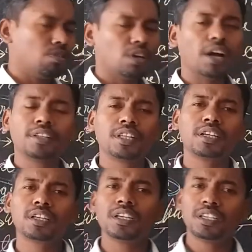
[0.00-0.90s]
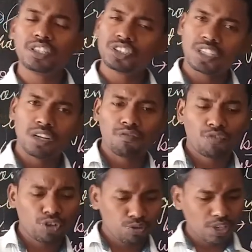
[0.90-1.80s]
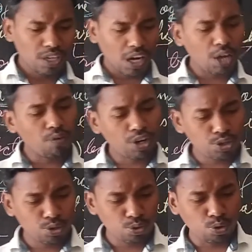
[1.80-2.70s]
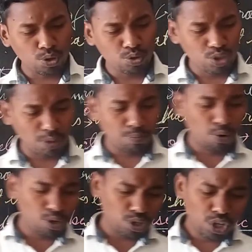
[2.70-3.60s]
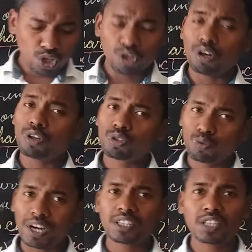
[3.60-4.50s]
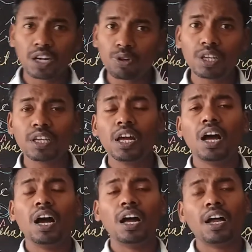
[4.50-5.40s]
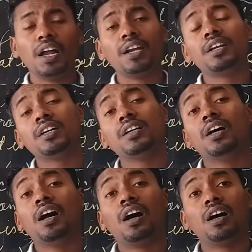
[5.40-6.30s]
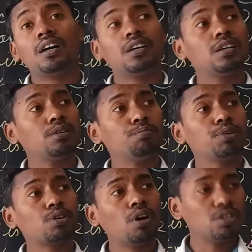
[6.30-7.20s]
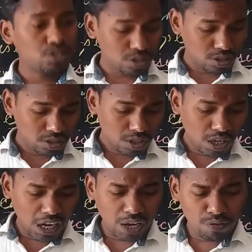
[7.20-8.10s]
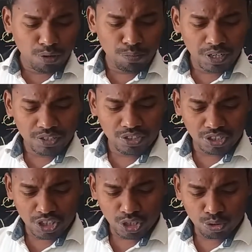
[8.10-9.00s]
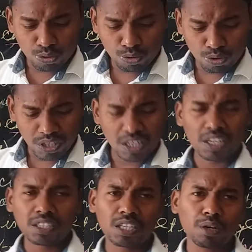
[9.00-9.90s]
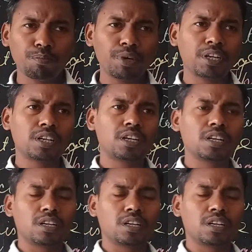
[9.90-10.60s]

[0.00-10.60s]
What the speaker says: I think it is enough for today. I wanted to go through the book quite thoroughly, and because I will be teaching you a little bit